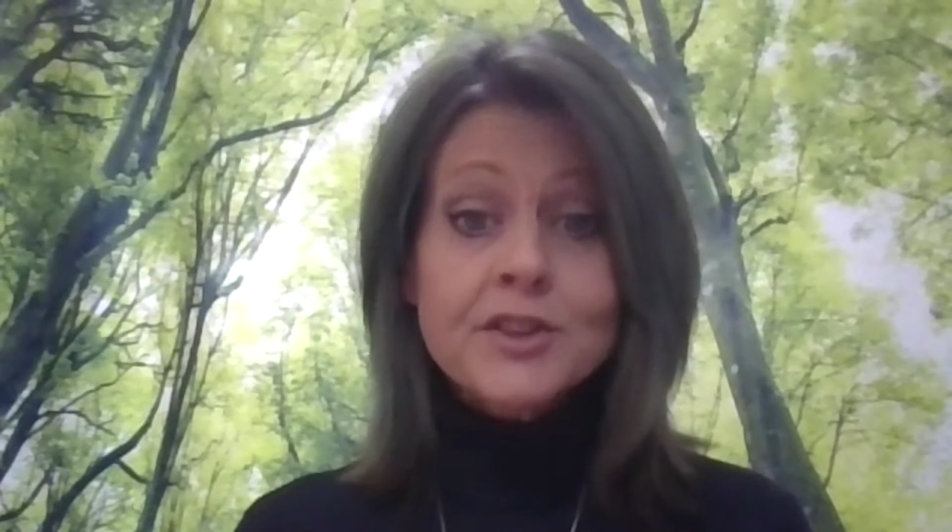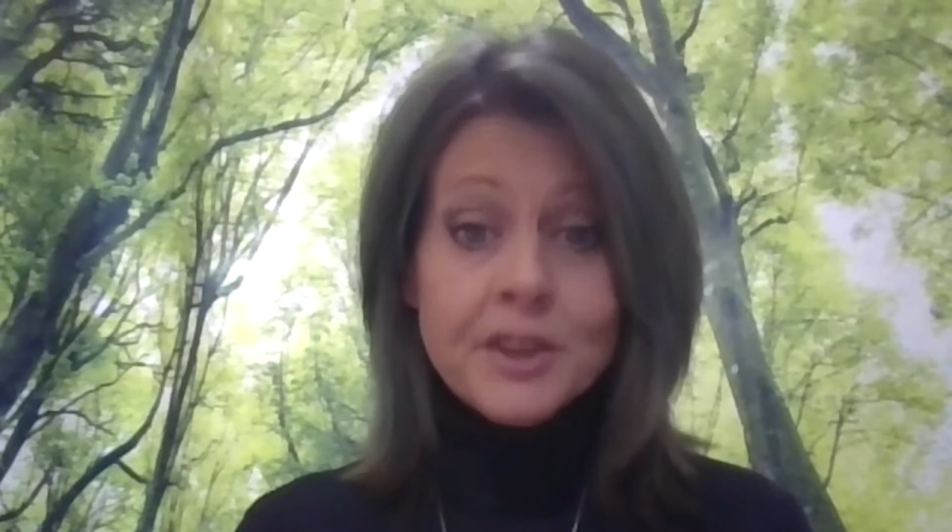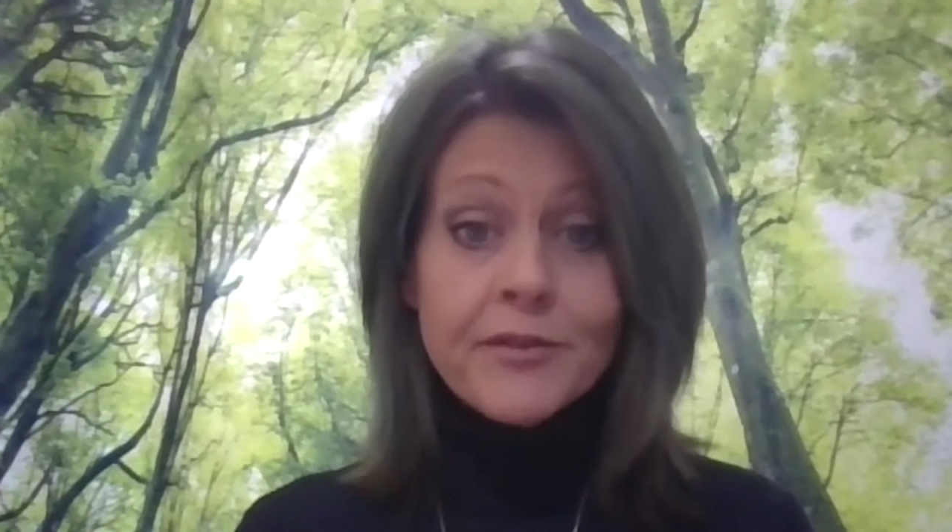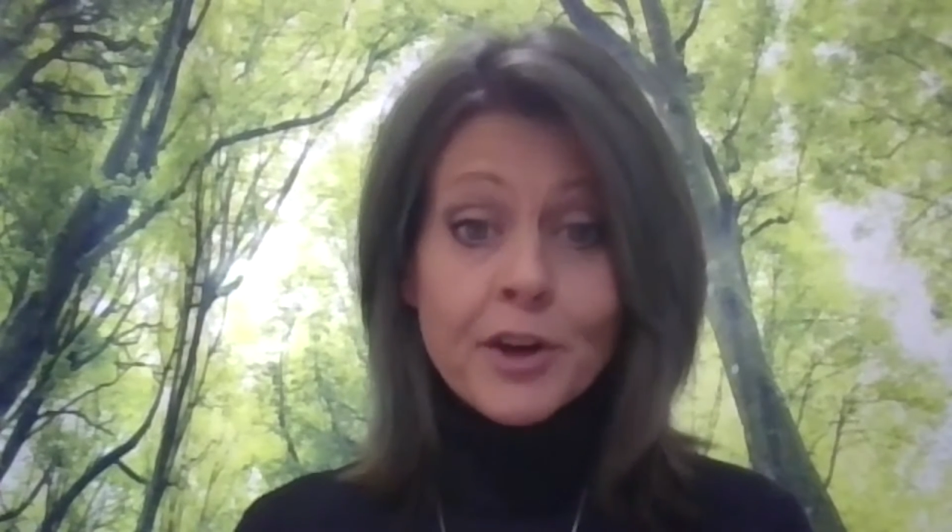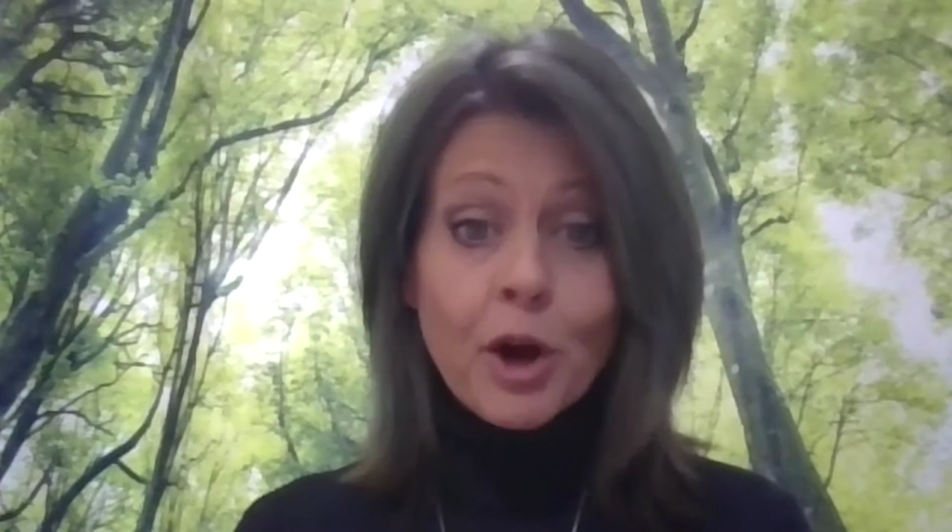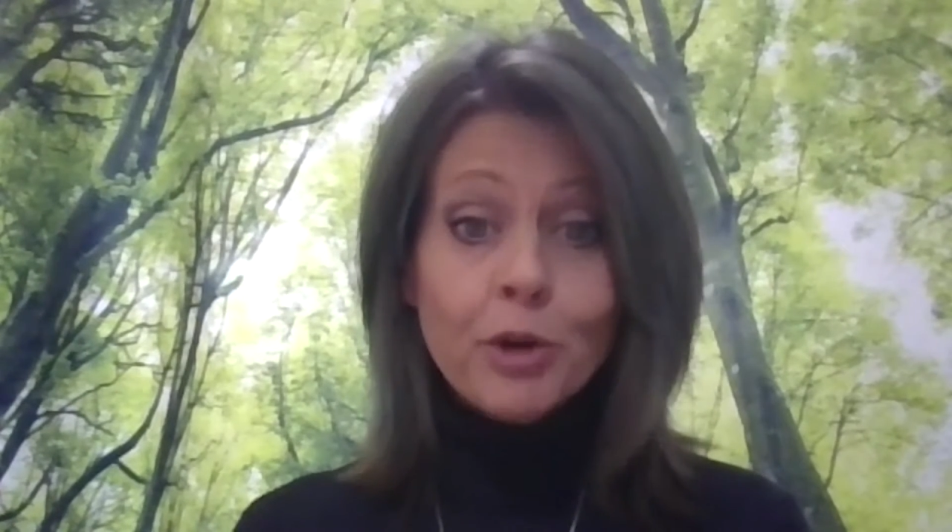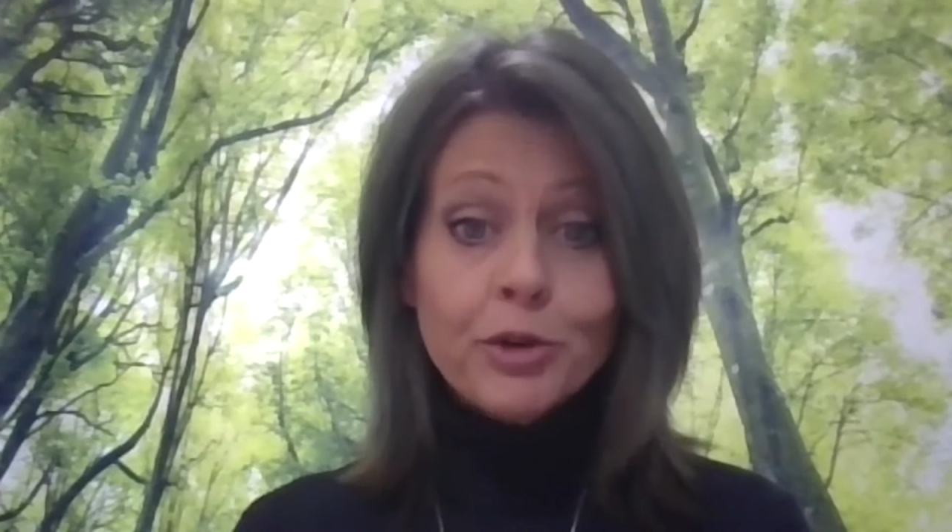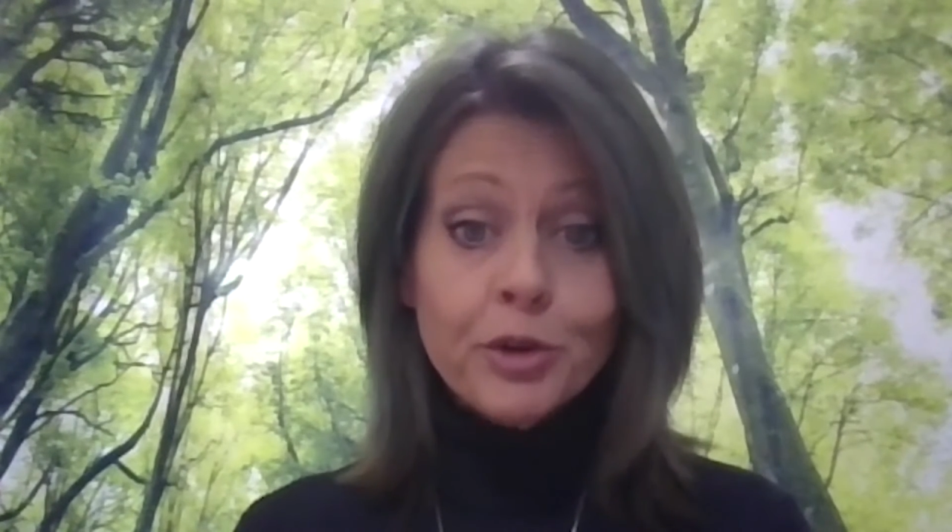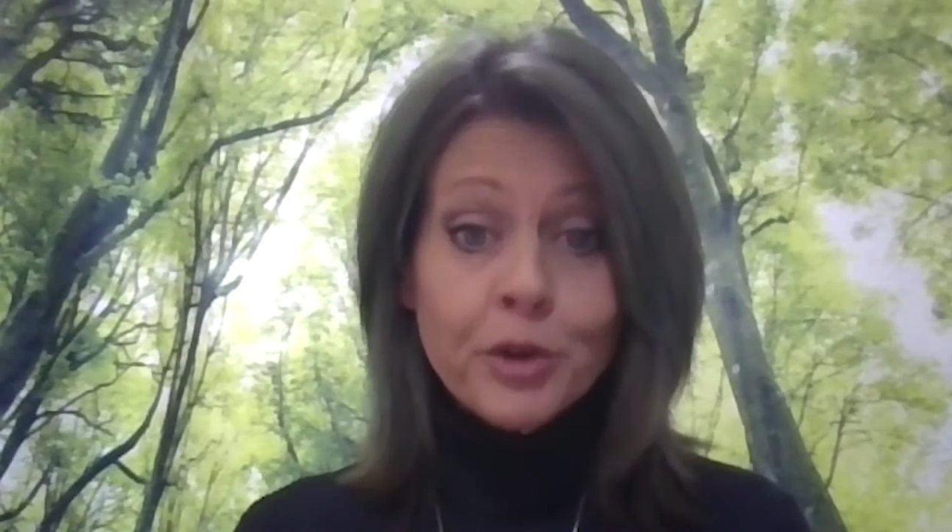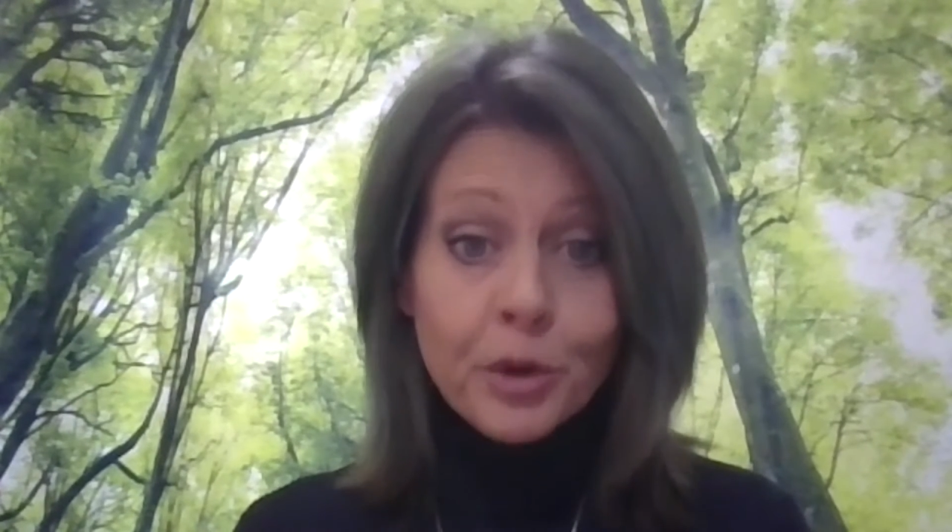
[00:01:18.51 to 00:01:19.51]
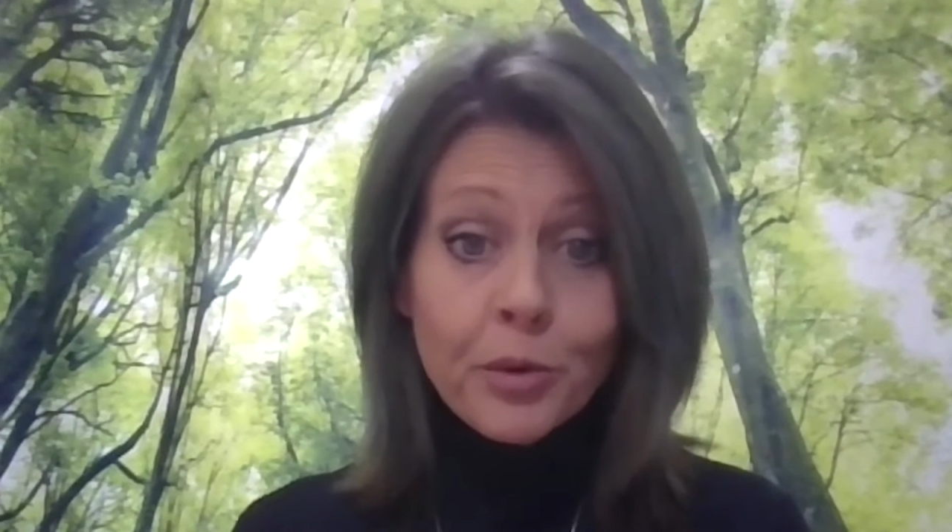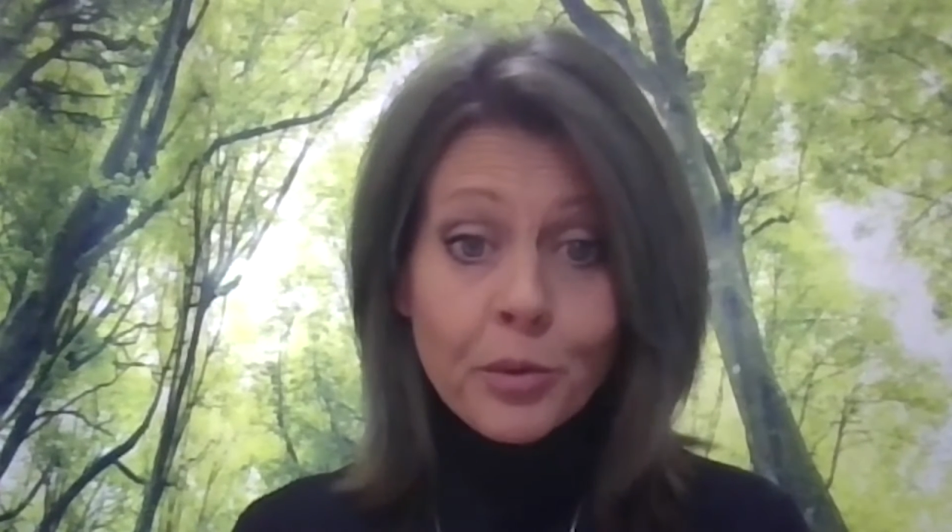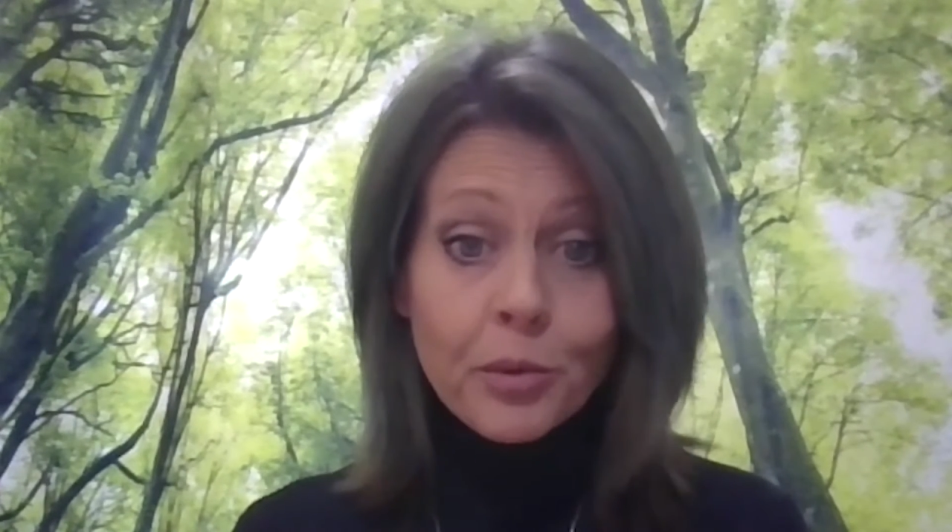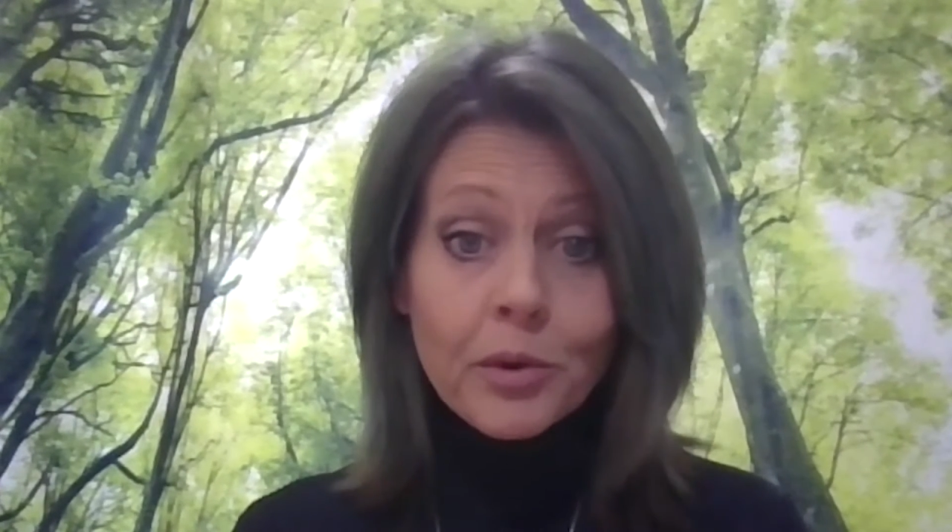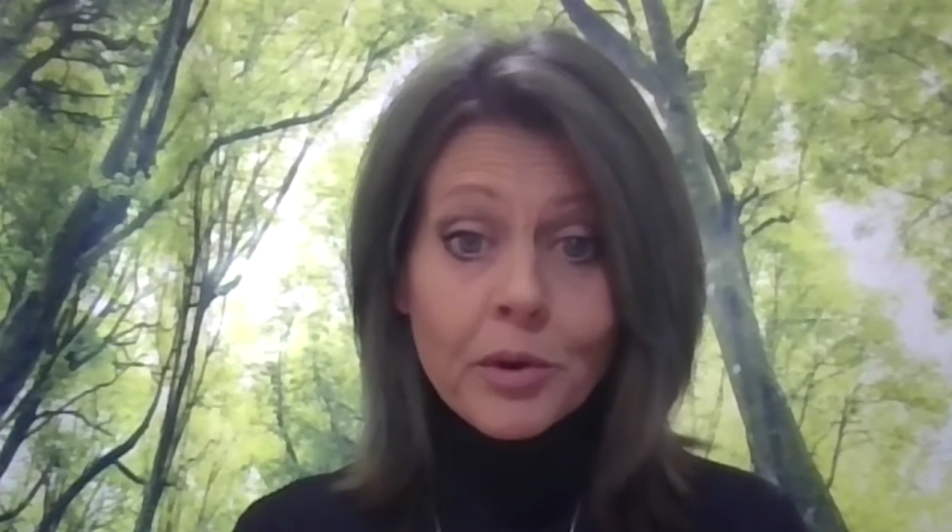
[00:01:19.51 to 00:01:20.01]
difficult to do.